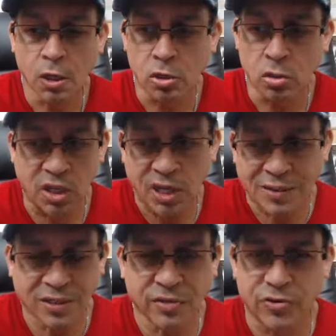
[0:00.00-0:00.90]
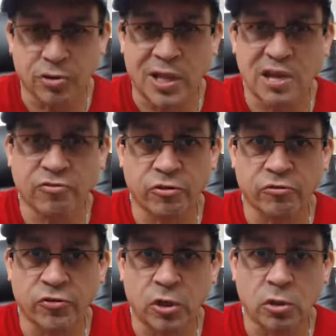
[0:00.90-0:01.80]
You can't live your life in
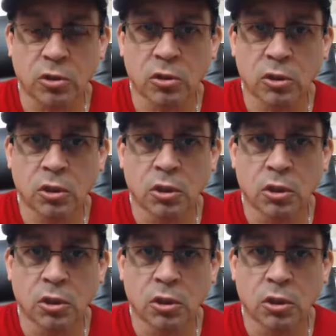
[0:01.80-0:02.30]
fear.